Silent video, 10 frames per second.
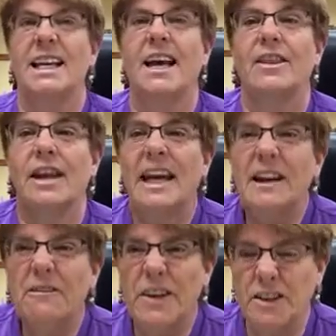Now the
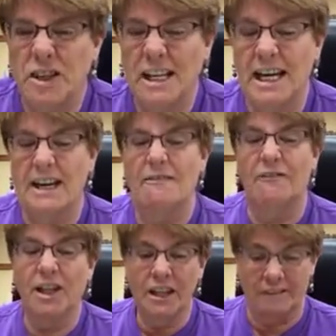landfills are getting
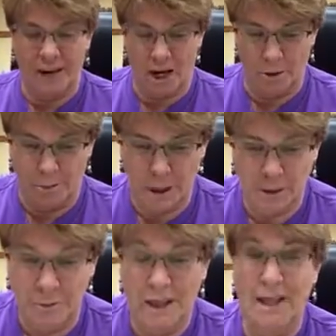full of
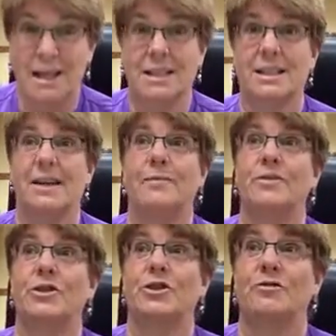garbage because
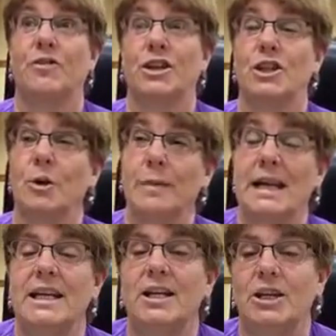for so
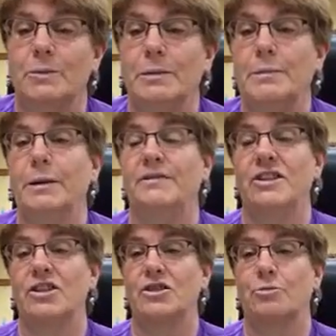many years people have
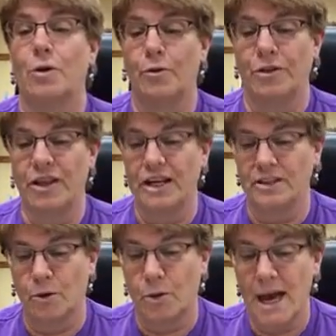just thrown
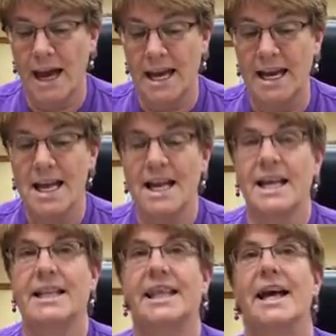things away.
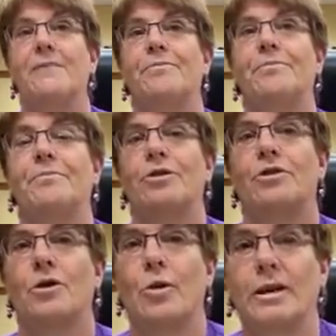They
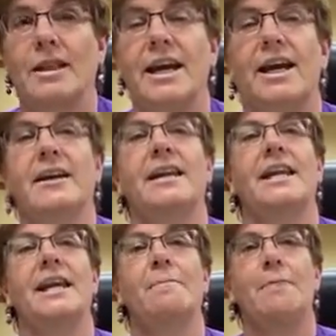throw it there and
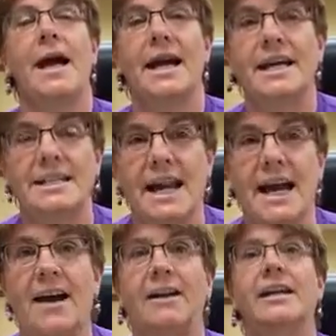then they pack it
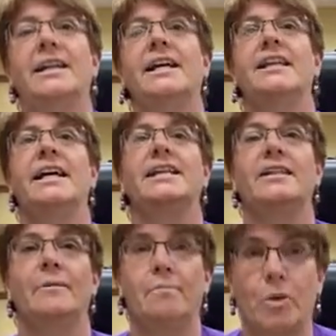down and then they
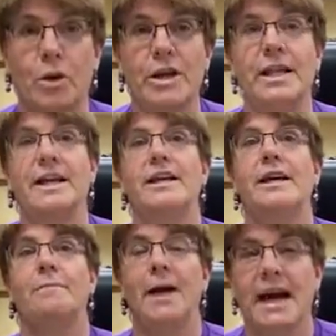dump more there and
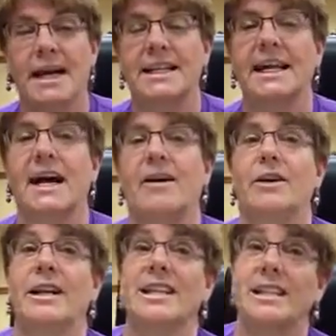they pack it
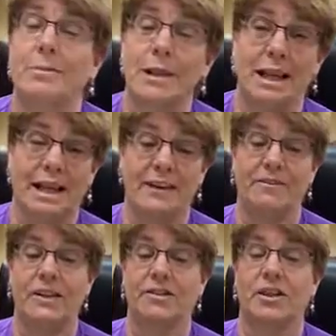down, and some of the
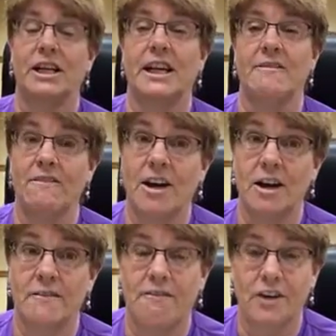landfills are getting
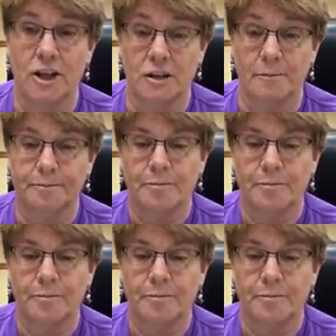very full.